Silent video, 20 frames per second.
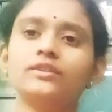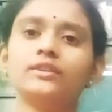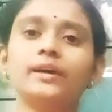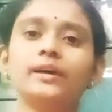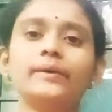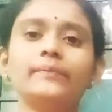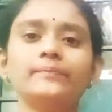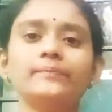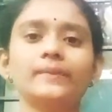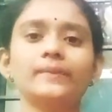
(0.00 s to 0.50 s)
the
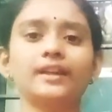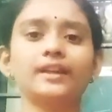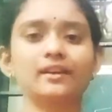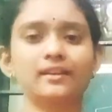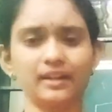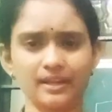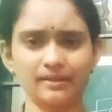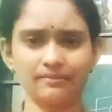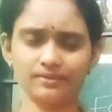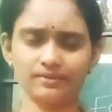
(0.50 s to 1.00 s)

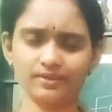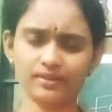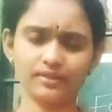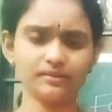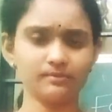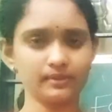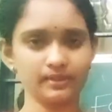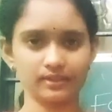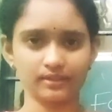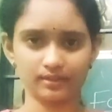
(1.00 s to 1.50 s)
crime scene
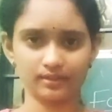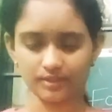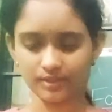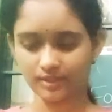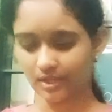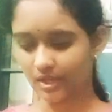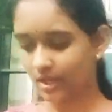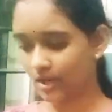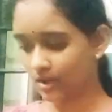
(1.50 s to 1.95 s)
methods.